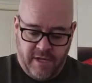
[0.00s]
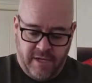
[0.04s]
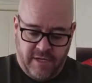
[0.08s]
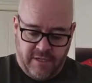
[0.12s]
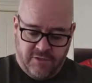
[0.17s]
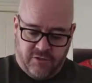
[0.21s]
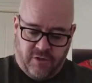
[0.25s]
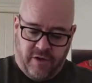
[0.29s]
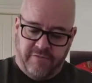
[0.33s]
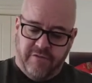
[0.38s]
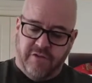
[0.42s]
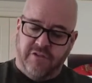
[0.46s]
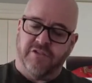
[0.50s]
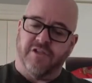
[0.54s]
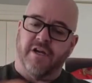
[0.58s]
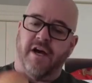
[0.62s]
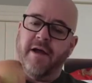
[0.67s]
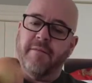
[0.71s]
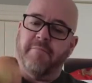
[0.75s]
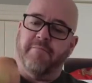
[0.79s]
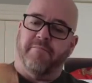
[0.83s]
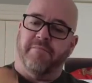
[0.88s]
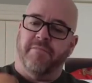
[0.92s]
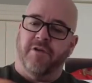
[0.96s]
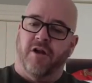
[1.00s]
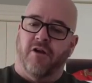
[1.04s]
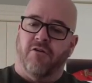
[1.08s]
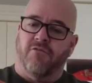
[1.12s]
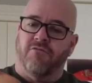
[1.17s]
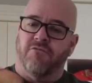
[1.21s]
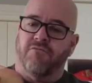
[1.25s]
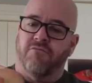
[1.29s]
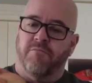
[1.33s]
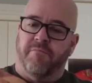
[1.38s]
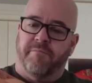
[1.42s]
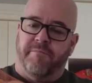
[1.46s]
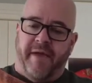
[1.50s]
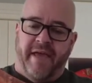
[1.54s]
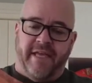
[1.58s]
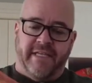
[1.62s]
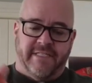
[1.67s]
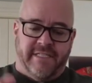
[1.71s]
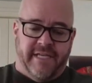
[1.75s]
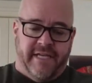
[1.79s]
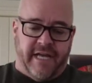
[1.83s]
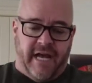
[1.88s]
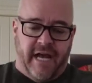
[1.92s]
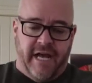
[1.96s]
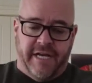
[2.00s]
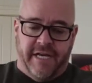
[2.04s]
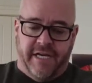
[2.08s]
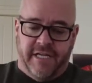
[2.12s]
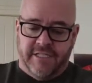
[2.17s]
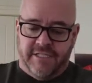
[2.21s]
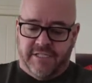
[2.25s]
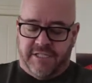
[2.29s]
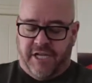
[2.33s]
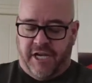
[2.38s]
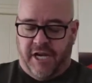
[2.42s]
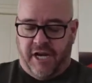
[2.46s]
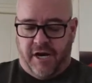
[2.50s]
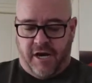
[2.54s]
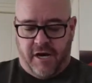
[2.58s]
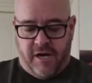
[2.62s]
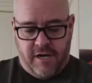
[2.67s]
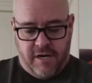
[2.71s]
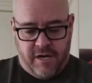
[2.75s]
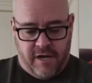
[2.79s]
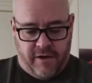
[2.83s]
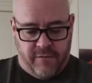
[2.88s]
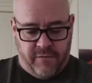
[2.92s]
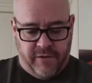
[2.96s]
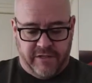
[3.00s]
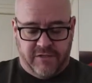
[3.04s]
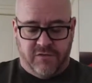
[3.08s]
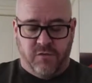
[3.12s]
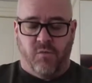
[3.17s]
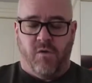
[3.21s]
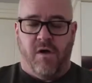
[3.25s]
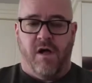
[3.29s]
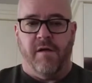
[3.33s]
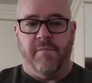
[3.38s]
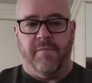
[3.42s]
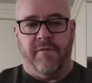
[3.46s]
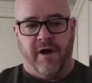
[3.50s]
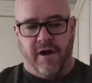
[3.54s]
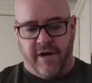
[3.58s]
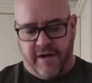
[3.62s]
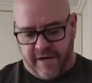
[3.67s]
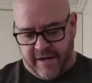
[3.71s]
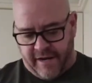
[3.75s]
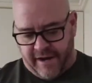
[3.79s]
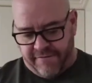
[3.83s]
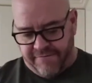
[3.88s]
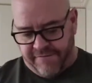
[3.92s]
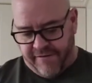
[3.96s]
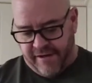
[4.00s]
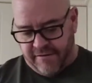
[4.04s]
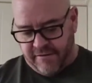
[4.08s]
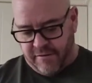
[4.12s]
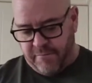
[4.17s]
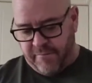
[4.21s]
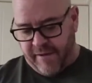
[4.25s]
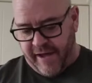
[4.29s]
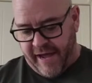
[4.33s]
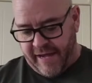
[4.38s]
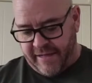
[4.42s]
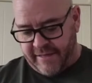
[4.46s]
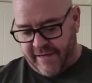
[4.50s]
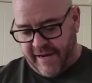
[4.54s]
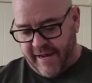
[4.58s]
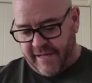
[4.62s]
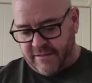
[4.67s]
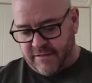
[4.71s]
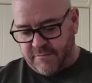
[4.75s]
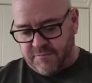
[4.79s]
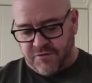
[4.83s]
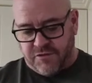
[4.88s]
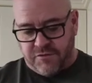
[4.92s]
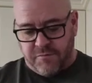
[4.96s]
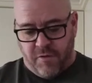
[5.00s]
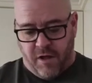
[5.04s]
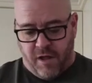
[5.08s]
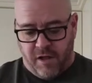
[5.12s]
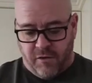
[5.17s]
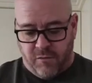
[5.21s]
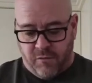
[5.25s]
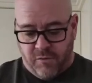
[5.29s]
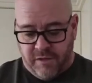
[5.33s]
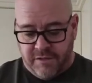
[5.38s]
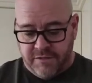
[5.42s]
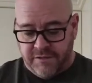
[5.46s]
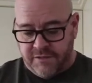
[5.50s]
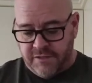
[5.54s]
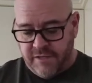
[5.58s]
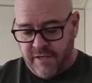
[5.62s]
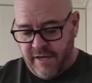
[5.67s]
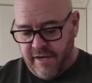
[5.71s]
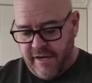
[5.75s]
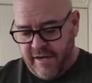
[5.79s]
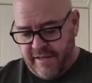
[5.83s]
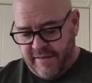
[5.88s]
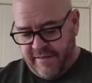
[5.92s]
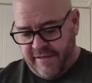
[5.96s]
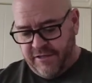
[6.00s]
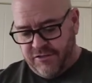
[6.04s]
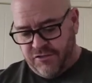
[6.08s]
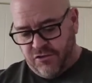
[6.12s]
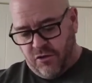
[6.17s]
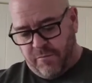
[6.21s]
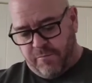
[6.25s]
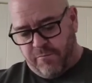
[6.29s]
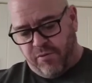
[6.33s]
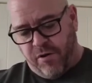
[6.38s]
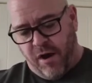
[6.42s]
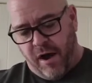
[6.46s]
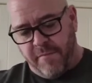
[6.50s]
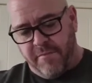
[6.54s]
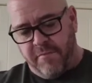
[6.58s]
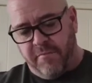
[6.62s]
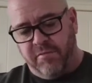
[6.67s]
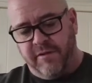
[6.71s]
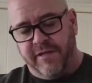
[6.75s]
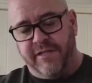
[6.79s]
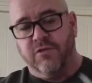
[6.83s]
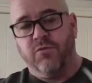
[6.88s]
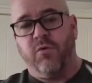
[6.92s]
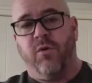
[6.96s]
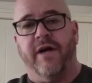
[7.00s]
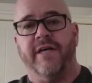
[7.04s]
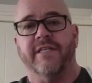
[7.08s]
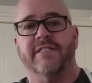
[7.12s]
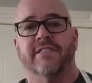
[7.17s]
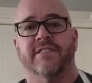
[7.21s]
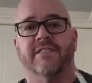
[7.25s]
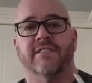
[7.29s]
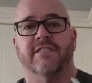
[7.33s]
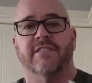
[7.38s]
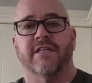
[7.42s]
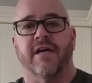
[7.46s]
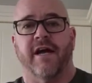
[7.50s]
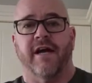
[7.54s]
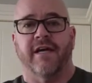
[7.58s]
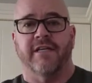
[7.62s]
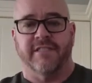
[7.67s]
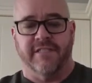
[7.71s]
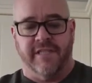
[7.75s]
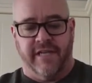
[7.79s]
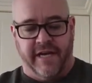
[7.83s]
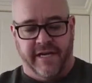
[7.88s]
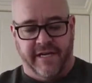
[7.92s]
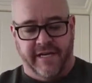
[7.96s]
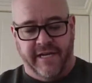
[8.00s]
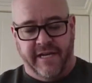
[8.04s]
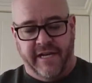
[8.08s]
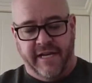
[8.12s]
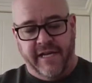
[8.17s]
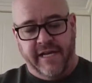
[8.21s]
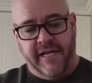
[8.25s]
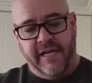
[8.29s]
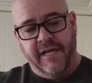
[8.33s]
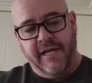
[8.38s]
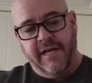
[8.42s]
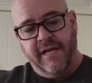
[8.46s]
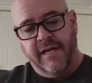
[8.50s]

So I've just got, basic onions here. I went to Walmart and I found a bag that had some smaller ones. These are probably twice the size that I need.